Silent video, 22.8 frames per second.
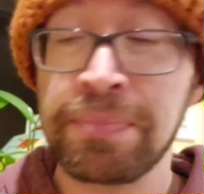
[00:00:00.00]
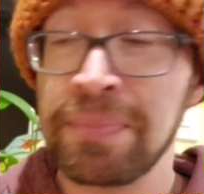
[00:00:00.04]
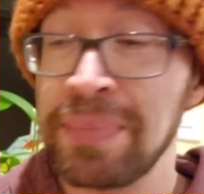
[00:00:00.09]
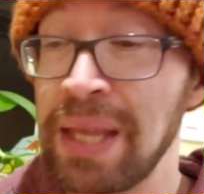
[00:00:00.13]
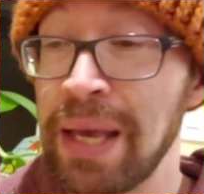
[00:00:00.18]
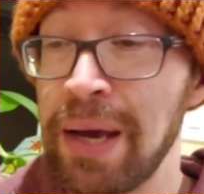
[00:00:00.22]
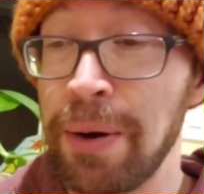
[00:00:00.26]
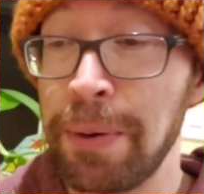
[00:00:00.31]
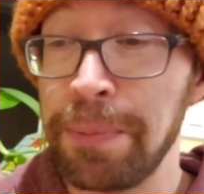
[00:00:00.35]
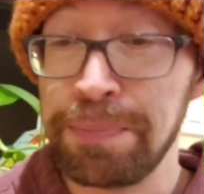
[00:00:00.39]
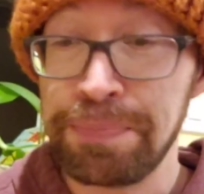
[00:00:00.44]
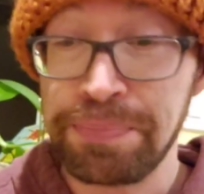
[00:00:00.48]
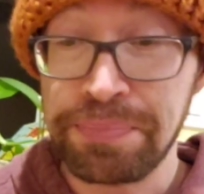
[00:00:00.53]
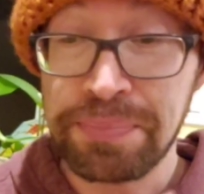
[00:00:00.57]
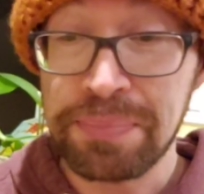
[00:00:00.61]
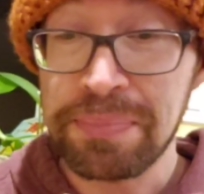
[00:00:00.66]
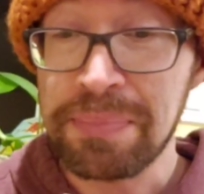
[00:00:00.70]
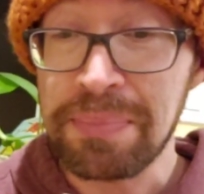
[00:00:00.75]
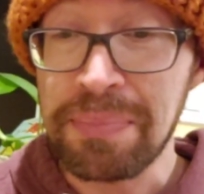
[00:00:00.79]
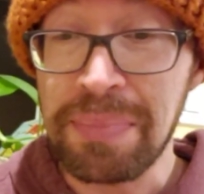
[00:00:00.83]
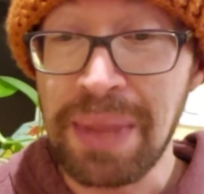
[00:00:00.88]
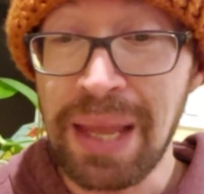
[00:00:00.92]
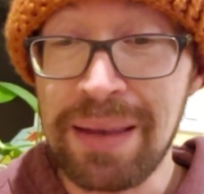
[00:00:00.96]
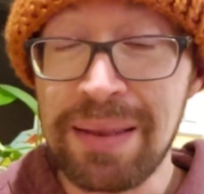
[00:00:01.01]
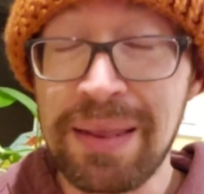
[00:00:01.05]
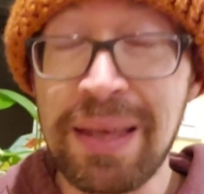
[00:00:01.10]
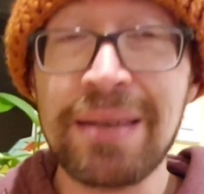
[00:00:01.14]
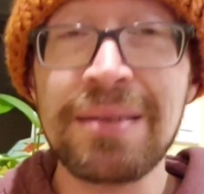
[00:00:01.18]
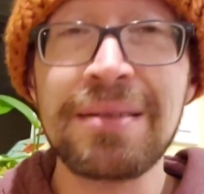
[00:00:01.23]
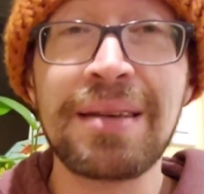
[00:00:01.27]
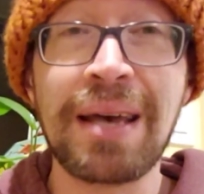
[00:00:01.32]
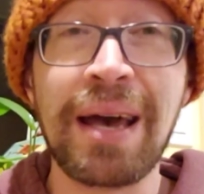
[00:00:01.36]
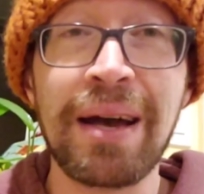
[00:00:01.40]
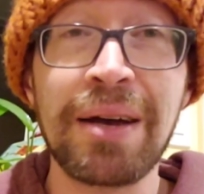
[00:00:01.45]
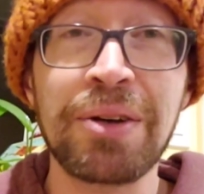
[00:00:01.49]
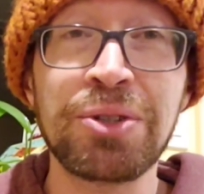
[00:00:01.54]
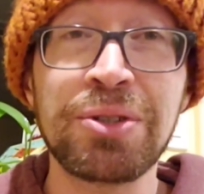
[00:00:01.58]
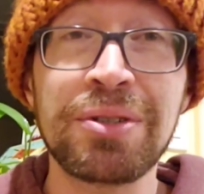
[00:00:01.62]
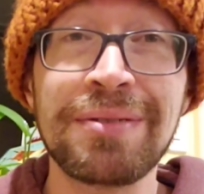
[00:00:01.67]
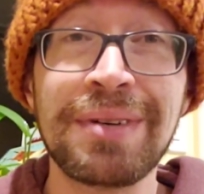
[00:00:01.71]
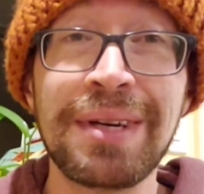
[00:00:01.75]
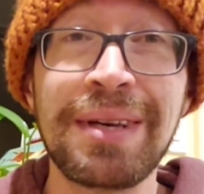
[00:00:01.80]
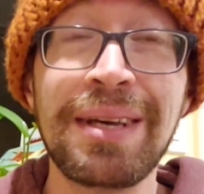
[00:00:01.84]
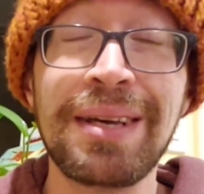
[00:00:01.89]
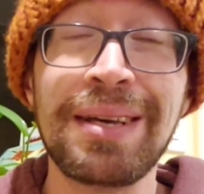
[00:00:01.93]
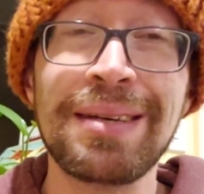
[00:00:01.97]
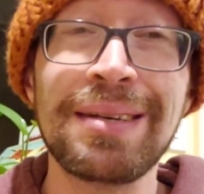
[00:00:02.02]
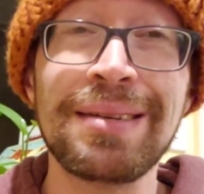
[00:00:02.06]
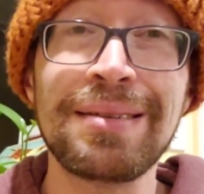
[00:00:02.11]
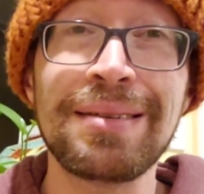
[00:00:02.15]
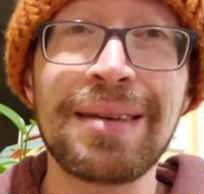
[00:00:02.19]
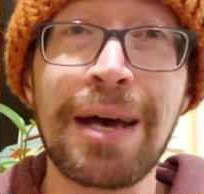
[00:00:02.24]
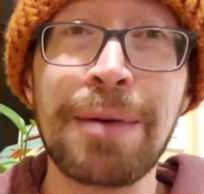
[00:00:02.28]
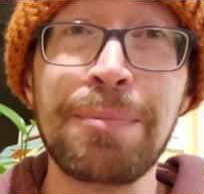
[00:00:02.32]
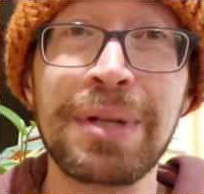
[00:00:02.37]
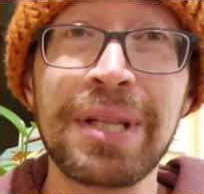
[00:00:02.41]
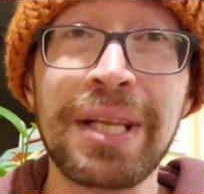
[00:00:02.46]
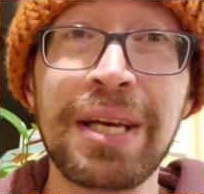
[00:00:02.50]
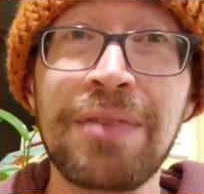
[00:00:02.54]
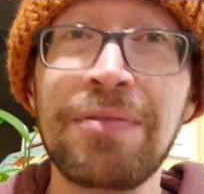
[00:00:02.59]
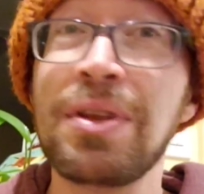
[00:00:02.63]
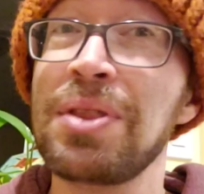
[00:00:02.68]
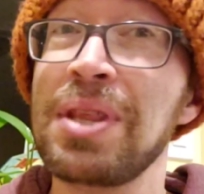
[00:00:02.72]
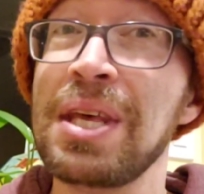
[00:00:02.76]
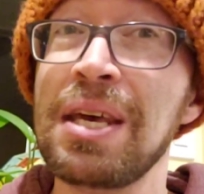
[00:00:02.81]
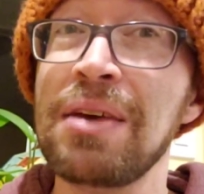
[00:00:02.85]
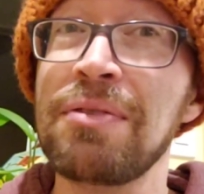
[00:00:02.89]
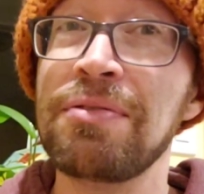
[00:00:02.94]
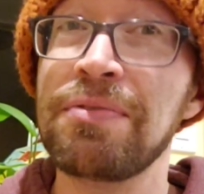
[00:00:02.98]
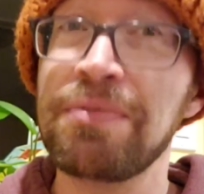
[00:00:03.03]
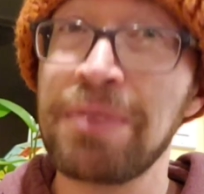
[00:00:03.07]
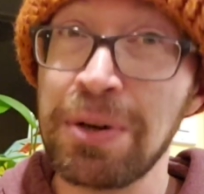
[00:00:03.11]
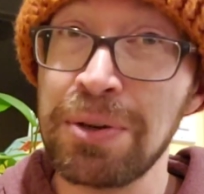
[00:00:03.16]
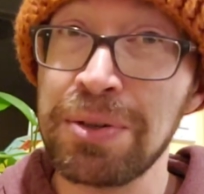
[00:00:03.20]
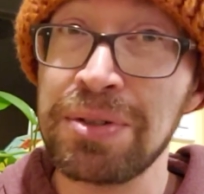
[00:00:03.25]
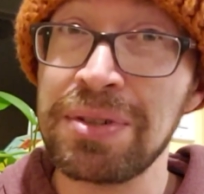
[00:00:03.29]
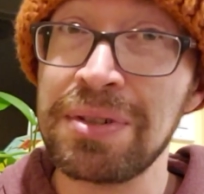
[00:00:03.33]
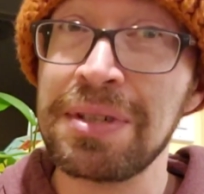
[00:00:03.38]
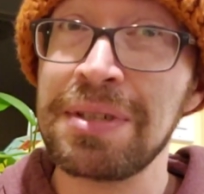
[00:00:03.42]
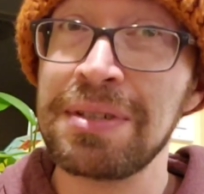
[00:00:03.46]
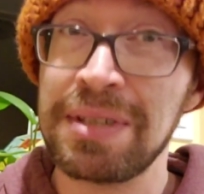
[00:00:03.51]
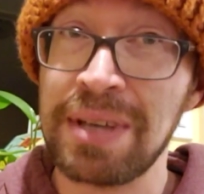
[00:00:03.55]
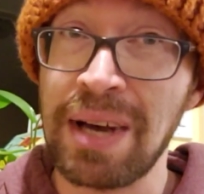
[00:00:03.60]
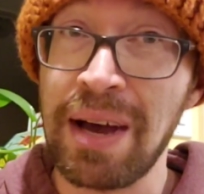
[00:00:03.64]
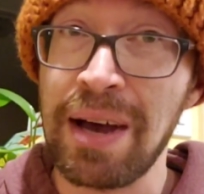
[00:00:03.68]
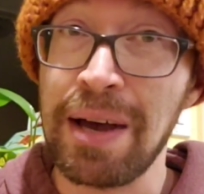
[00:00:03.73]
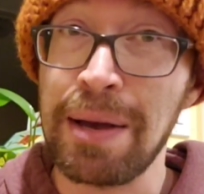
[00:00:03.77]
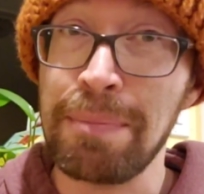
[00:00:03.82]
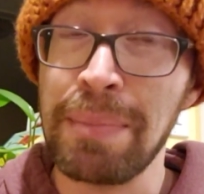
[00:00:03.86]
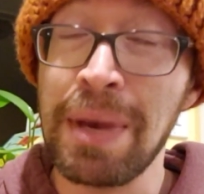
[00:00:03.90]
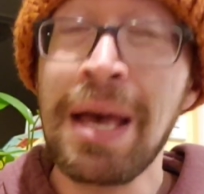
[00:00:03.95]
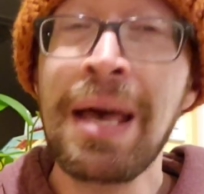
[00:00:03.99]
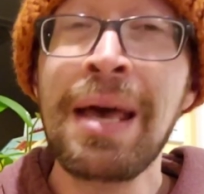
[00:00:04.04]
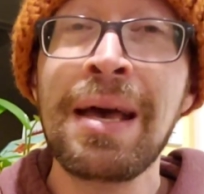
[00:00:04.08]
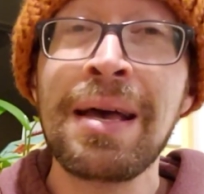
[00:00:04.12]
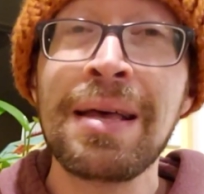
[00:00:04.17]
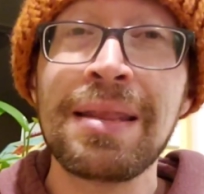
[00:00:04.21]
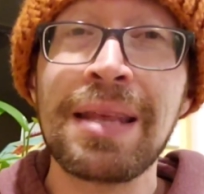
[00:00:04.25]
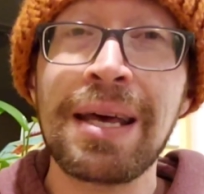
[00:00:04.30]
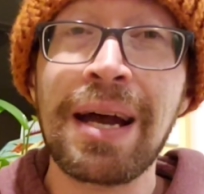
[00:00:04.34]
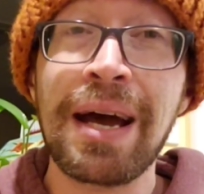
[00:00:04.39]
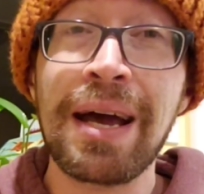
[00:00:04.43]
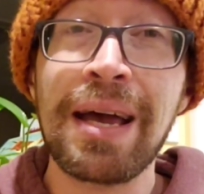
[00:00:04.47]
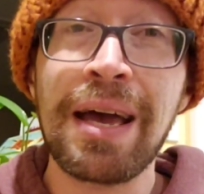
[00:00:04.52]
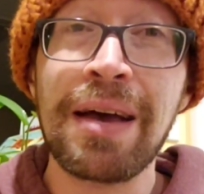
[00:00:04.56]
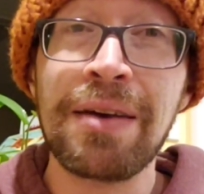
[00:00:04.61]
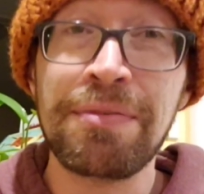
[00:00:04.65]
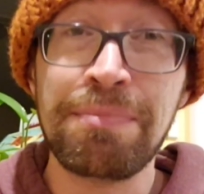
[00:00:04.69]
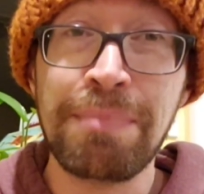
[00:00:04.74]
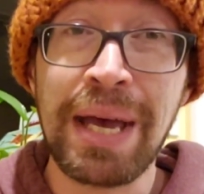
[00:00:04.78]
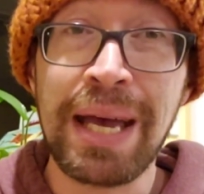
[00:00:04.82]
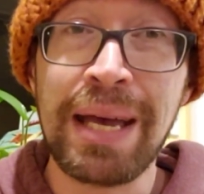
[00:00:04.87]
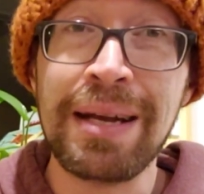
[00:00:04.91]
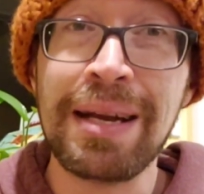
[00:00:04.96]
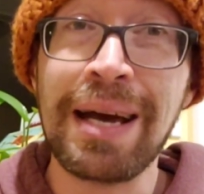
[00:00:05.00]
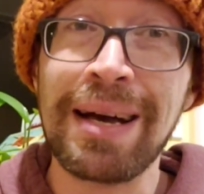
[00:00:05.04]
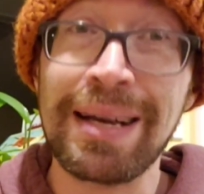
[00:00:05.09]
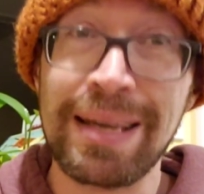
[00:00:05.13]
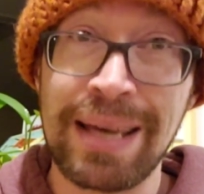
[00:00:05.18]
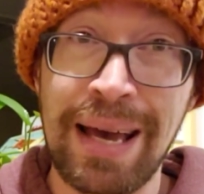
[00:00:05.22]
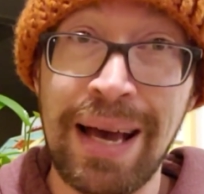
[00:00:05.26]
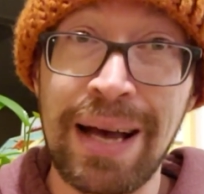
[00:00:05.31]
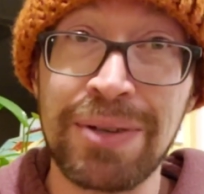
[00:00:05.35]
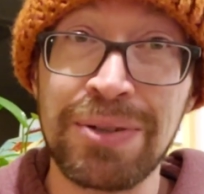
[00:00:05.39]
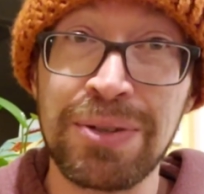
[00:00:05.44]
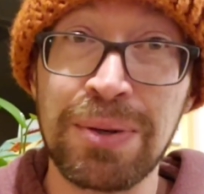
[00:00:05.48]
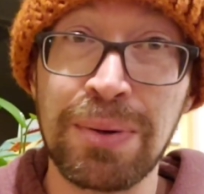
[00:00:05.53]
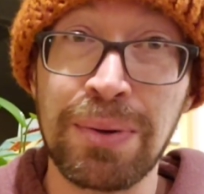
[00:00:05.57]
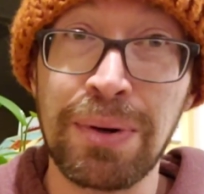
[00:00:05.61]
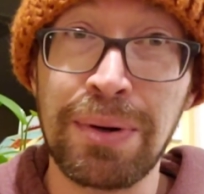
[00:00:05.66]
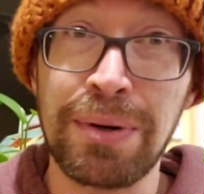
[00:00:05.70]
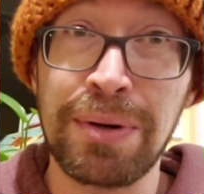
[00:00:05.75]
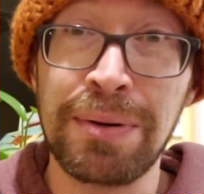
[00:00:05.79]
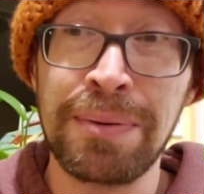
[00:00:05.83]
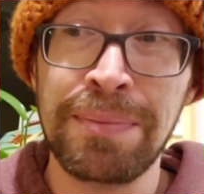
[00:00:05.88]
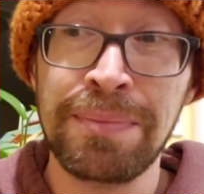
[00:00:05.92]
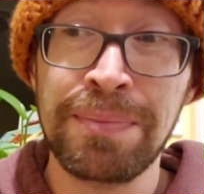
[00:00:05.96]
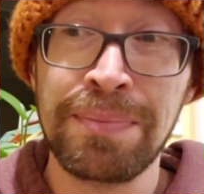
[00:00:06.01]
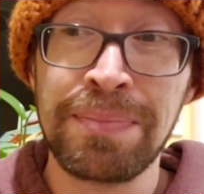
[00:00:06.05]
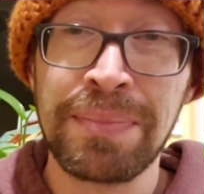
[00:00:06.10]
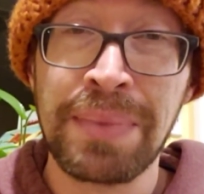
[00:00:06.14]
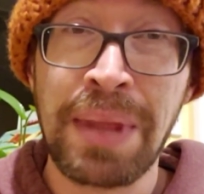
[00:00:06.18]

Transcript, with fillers: Now, this actually is, I believe, the first time that I have made a casserole.